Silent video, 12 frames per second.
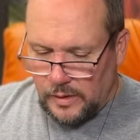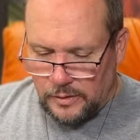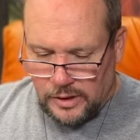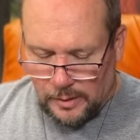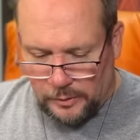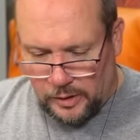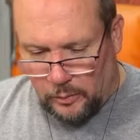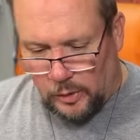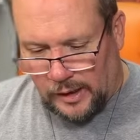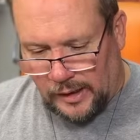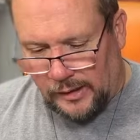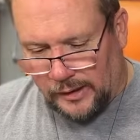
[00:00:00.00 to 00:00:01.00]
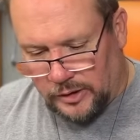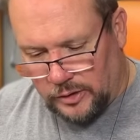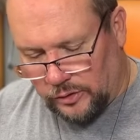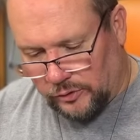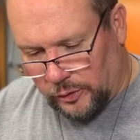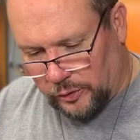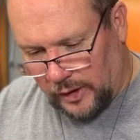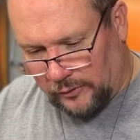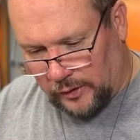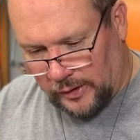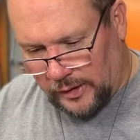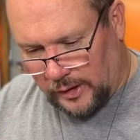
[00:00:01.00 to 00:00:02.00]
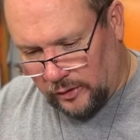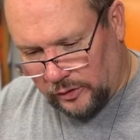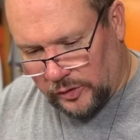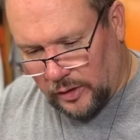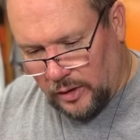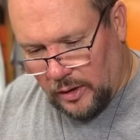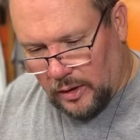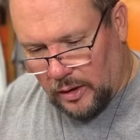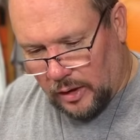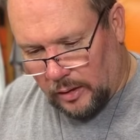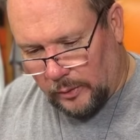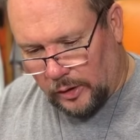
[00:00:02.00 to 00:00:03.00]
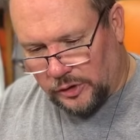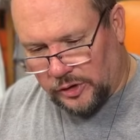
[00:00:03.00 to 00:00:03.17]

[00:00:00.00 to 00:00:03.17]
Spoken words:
Typically, what I like to use for dry fly tails are